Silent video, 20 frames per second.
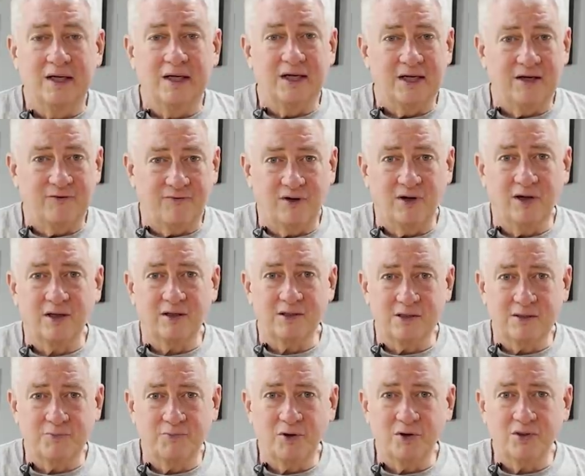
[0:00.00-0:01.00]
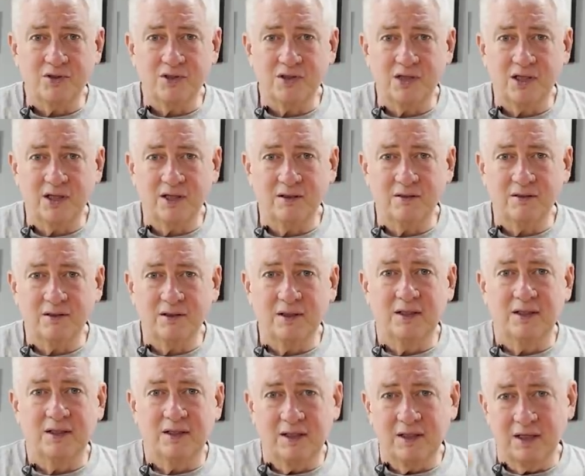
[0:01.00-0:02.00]
If you'd like to support the channel,
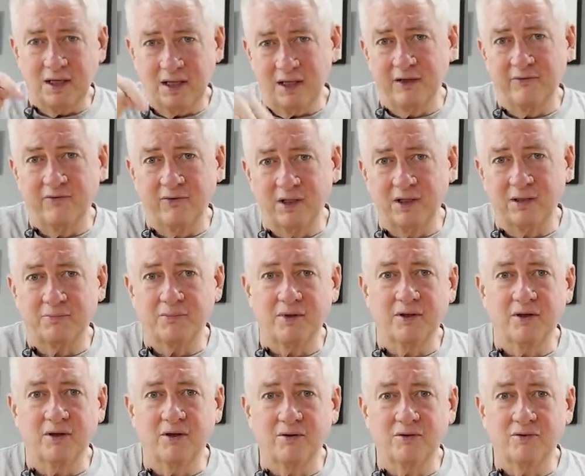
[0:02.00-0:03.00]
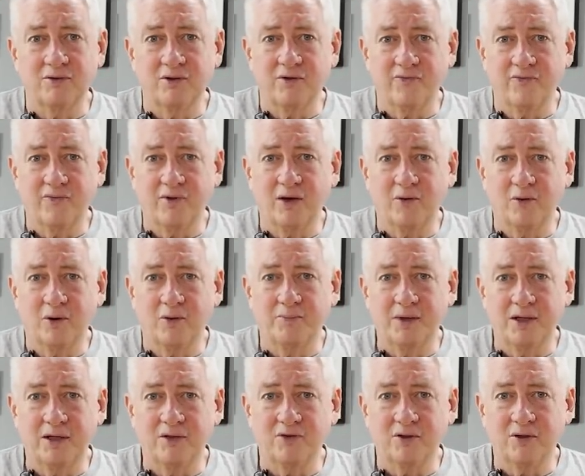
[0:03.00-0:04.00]
I'll leave a link below to the Flywire
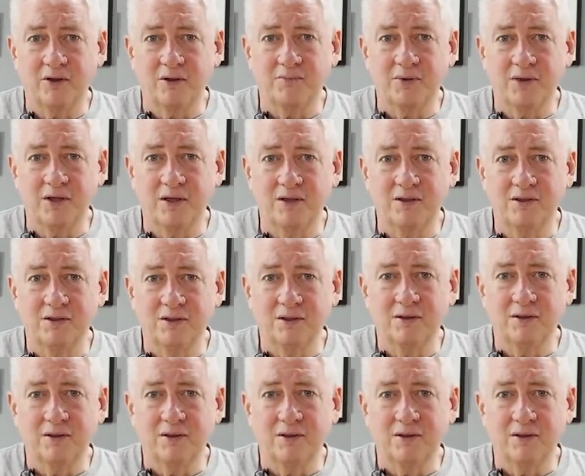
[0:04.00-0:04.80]
Patreon page.